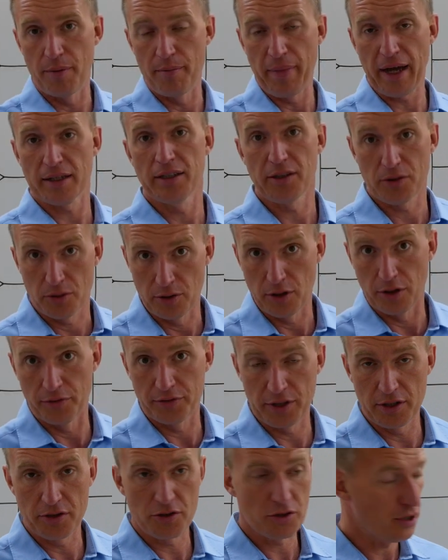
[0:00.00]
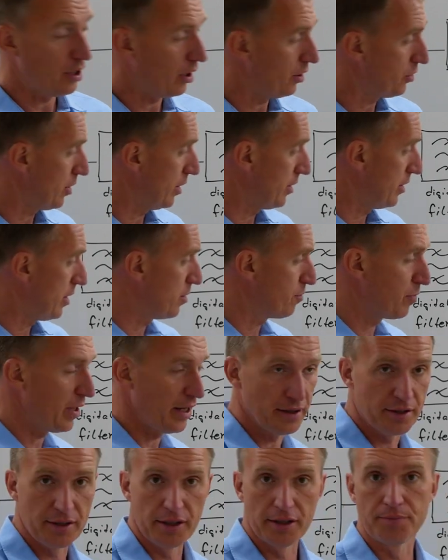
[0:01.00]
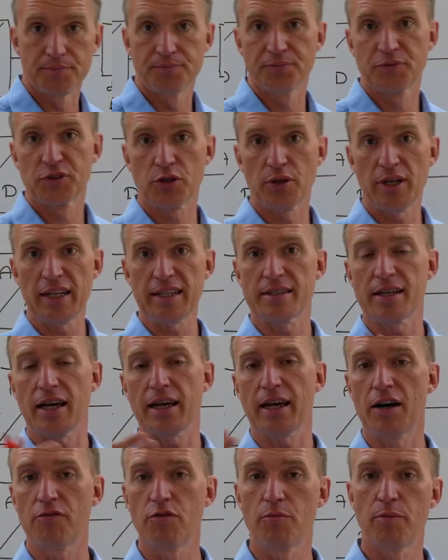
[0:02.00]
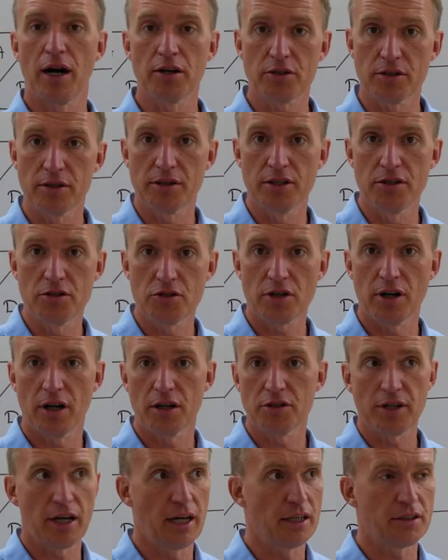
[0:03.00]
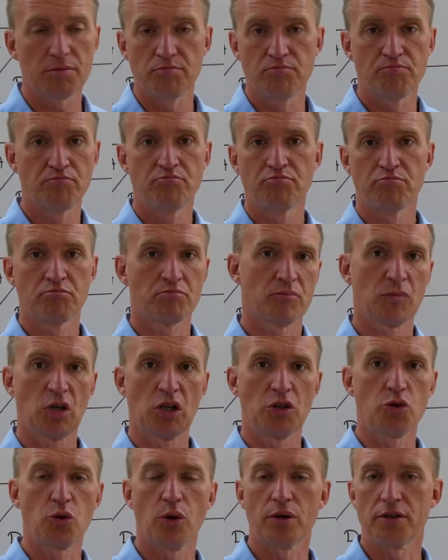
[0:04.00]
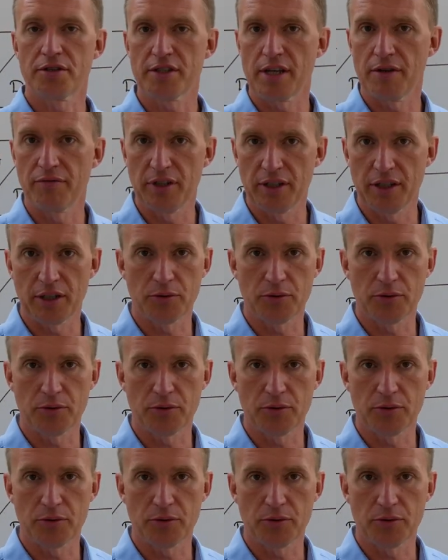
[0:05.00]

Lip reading: the magnitude of discharge and display it here. So let's say I have a partial discharge at 270